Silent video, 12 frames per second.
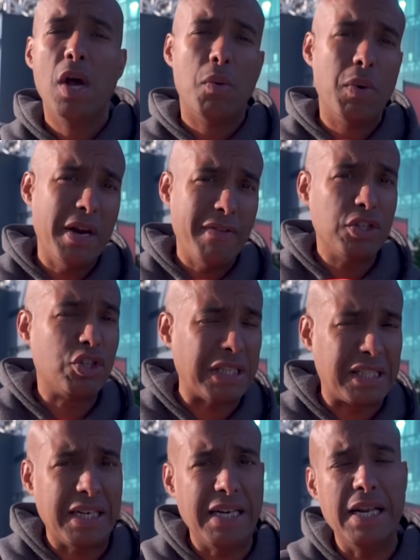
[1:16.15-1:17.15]
We're
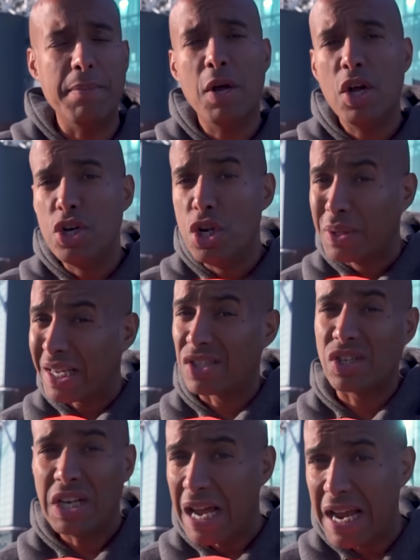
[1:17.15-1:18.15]
interested in him.
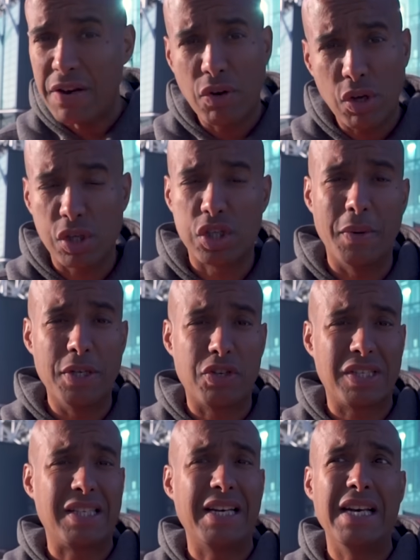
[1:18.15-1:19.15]
Newcastle United are also
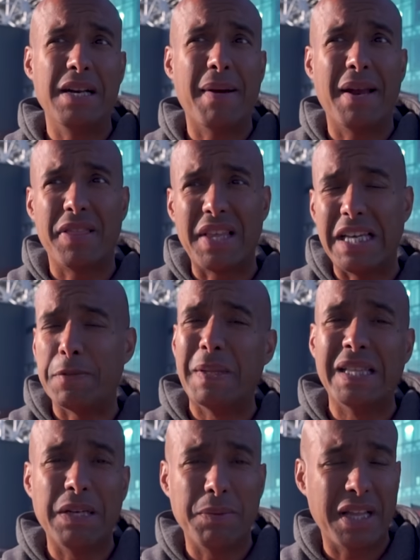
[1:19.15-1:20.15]
interested in him, and I think he's
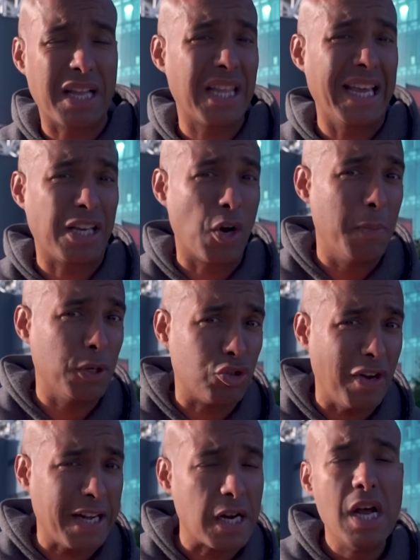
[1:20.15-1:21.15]
been linked with Atletico
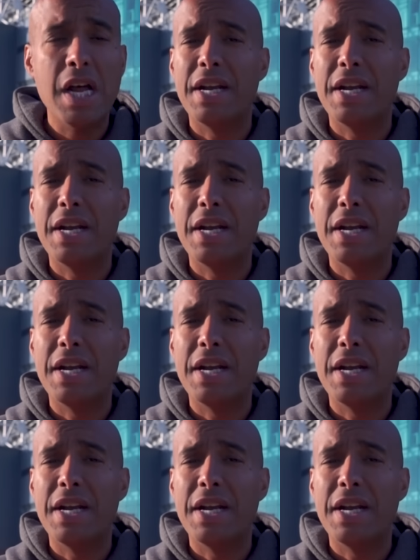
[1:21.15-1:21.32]
Madrid.